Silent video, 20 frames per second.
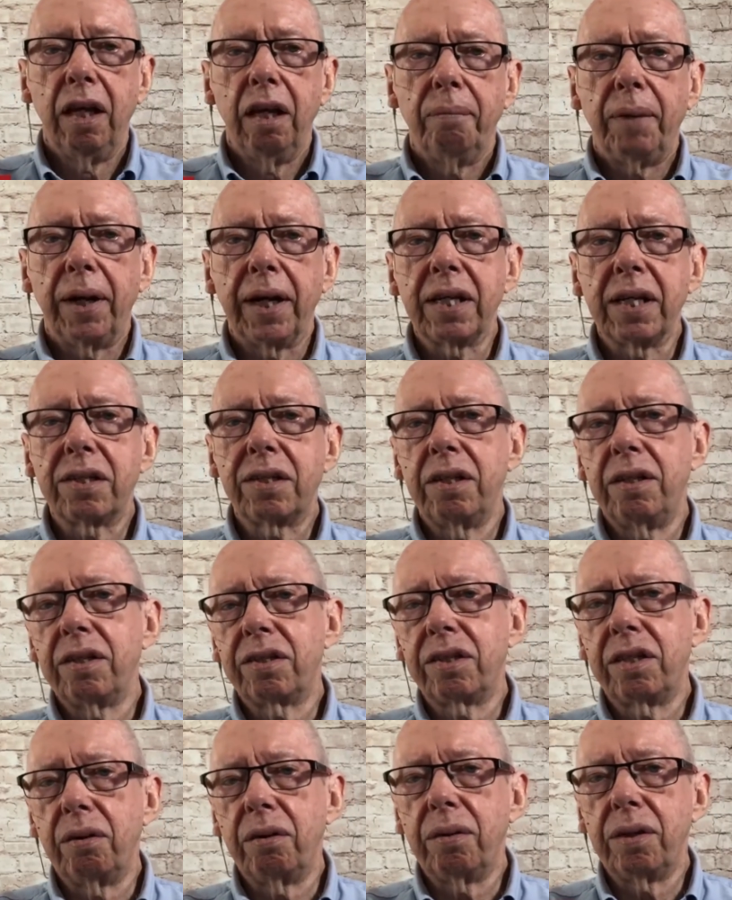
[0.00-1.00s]
My guest in this
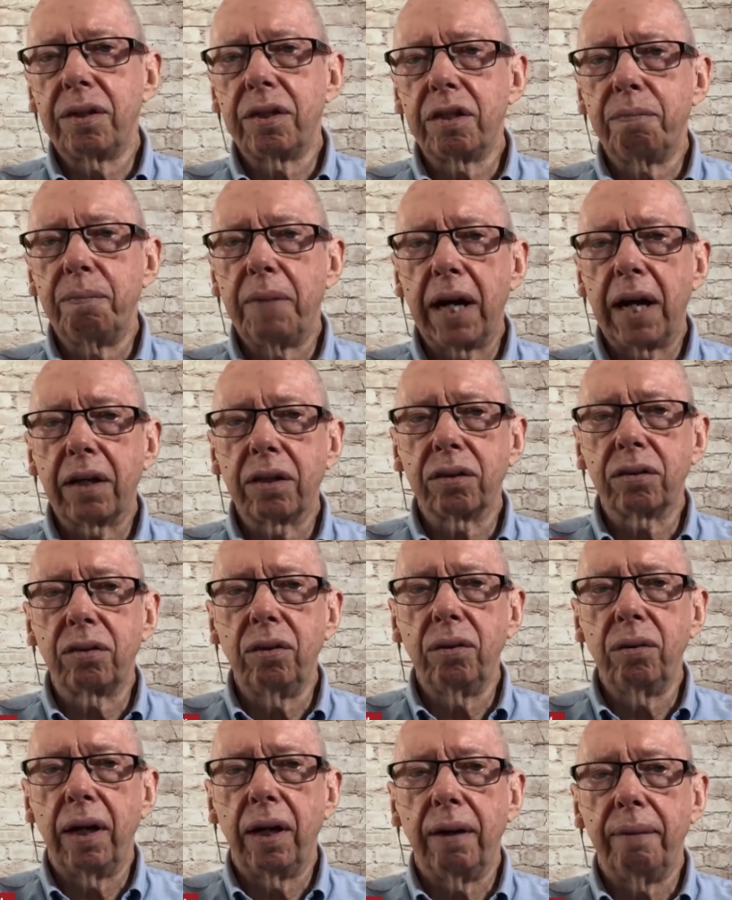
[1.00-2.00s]
series is
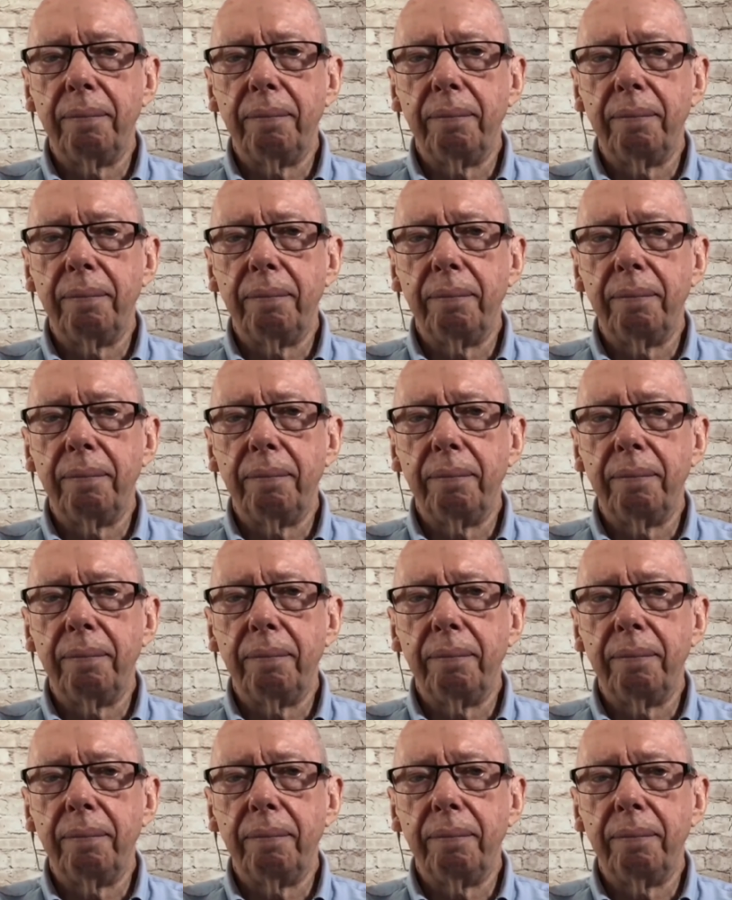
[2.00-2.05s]
Corah.